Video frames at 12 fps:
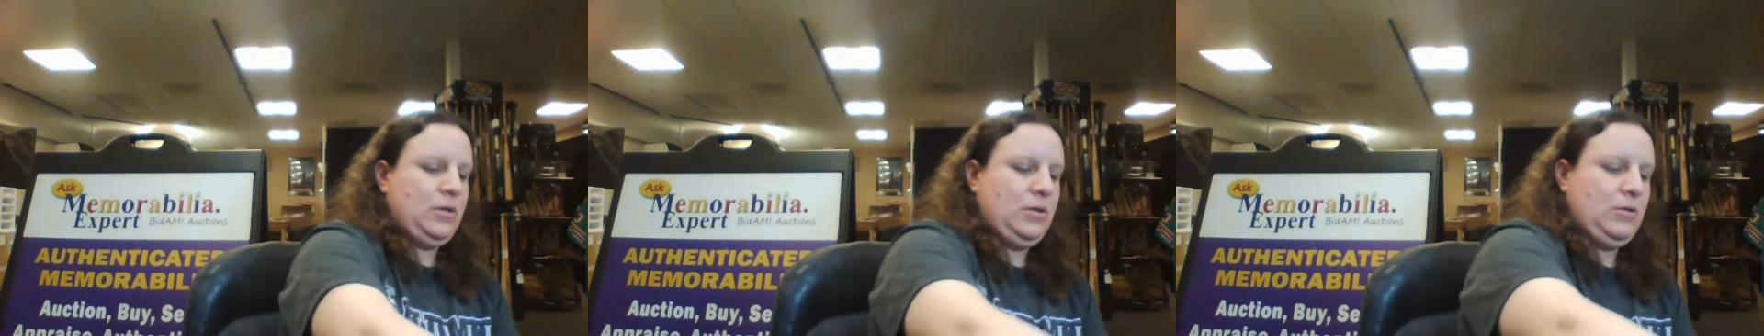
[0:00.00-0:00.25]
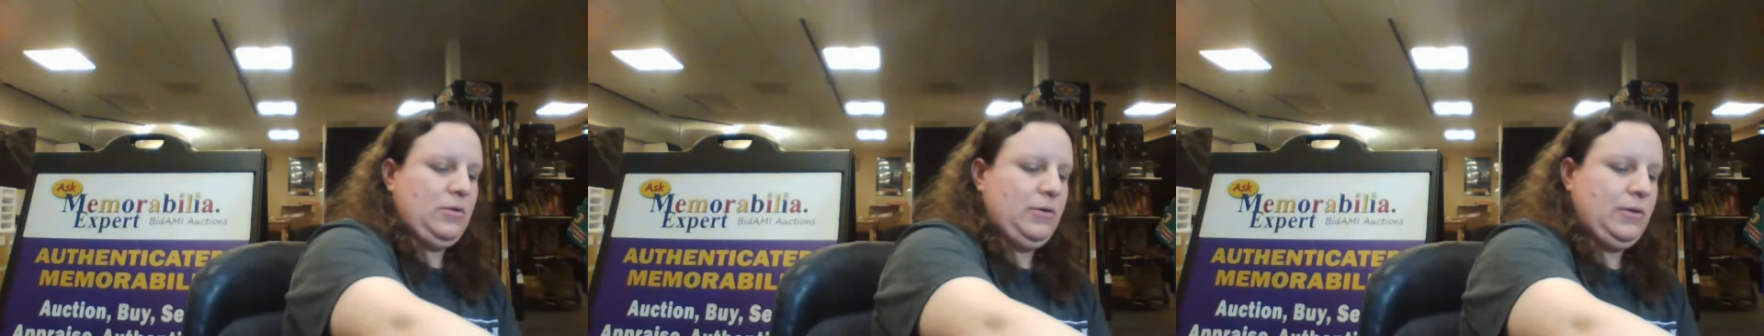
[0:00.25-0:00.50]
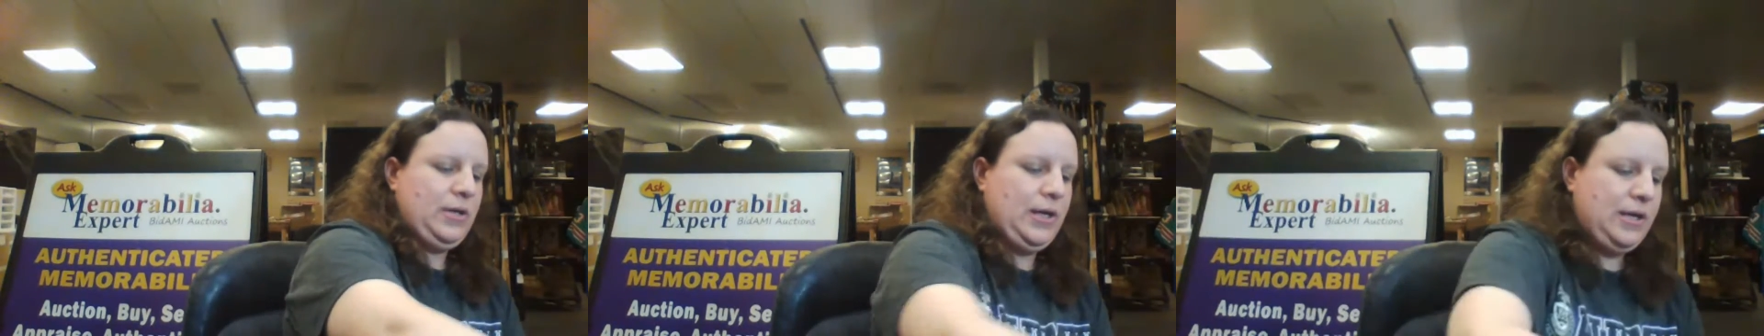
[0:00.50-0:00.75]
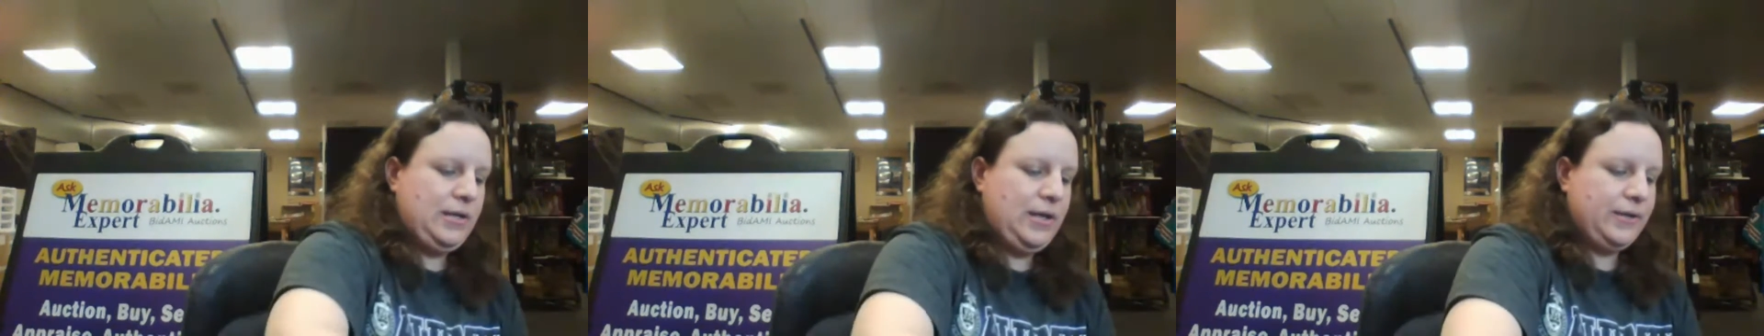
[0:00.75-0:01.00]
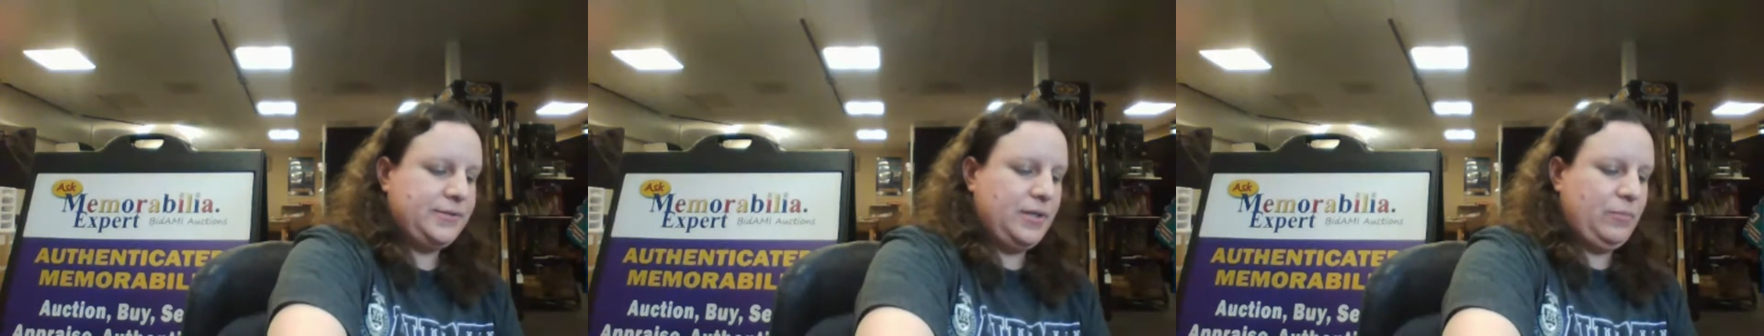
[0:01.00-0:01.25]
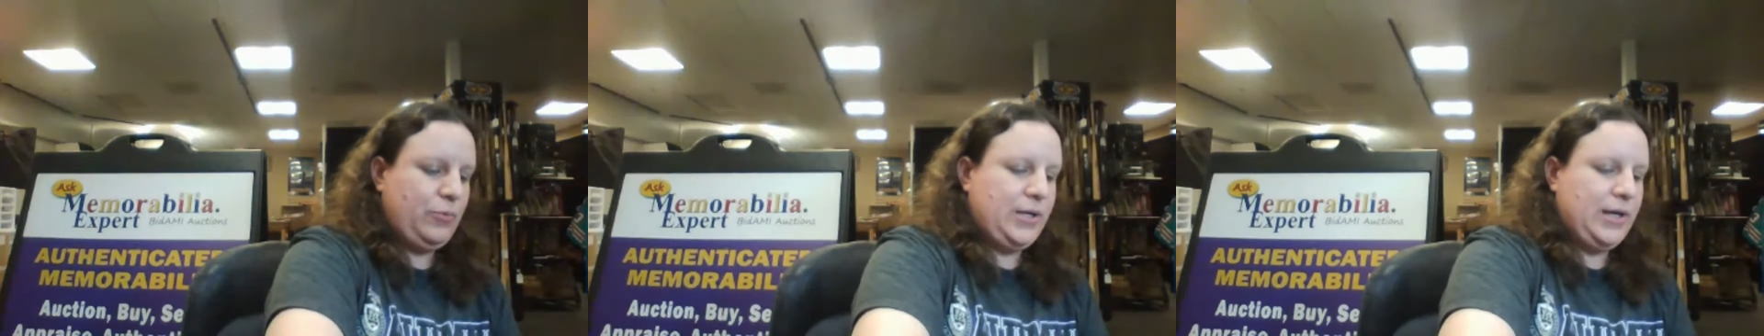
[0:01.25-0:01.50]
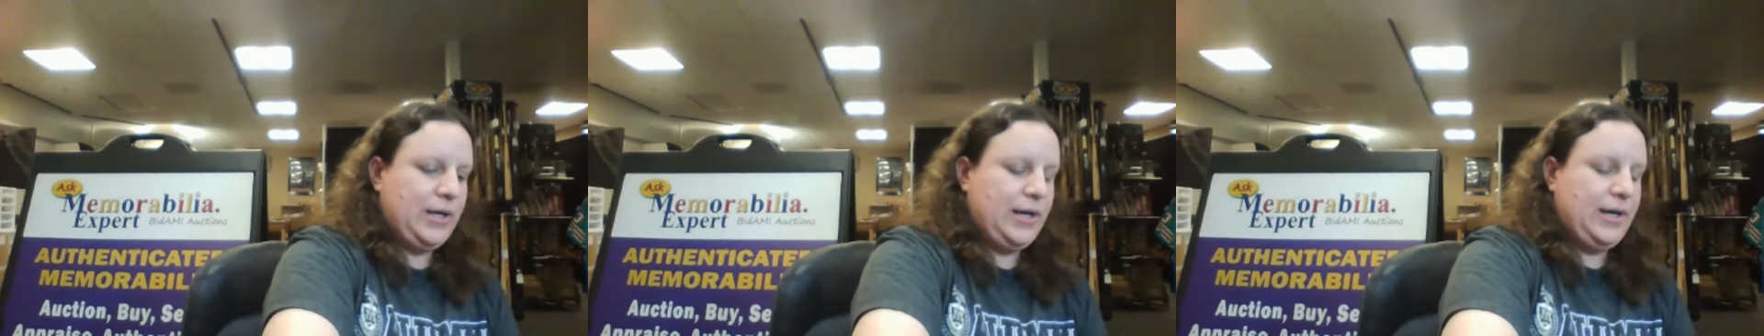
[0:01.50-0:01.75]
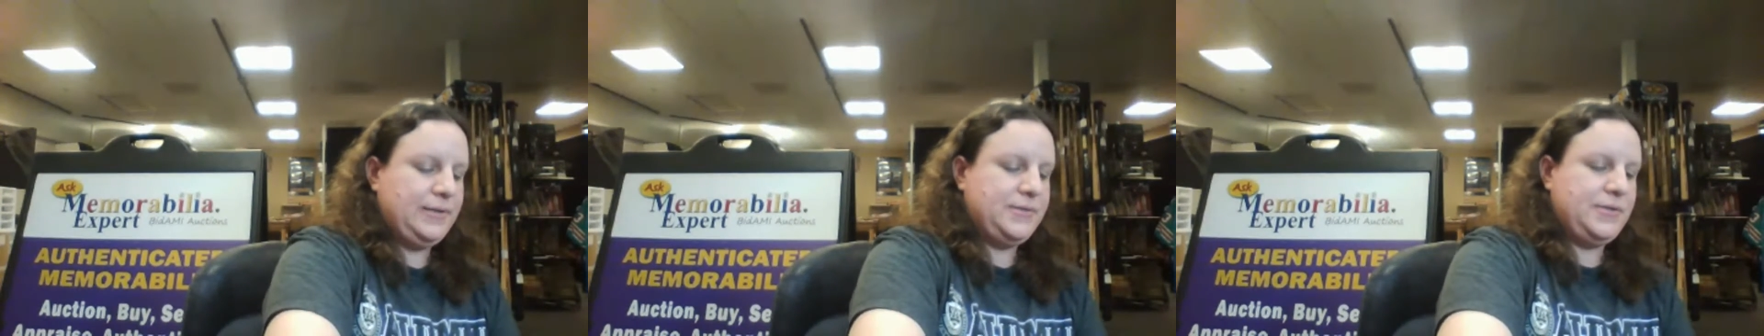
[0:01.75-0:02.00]
Okay, next up we
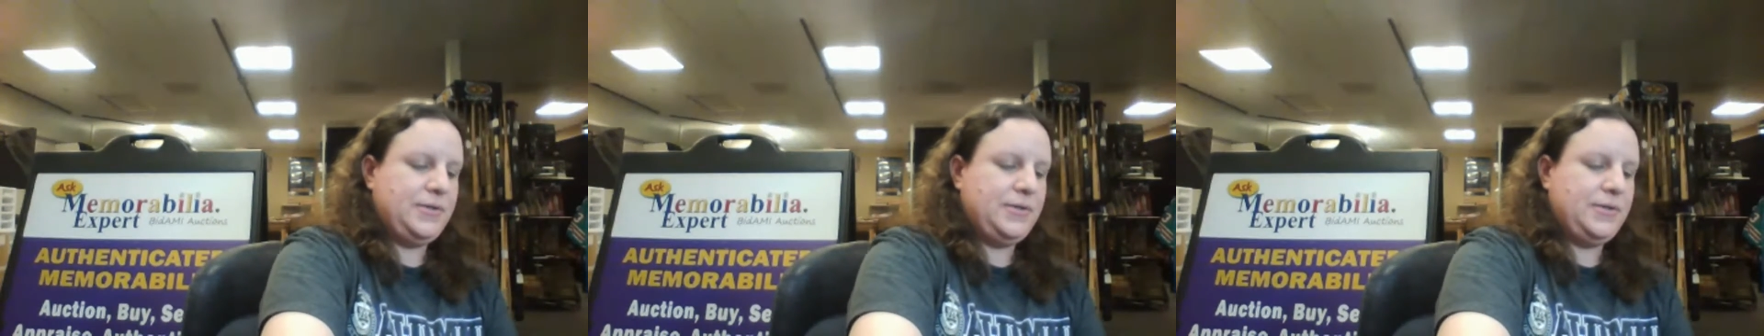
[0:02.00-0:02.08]
got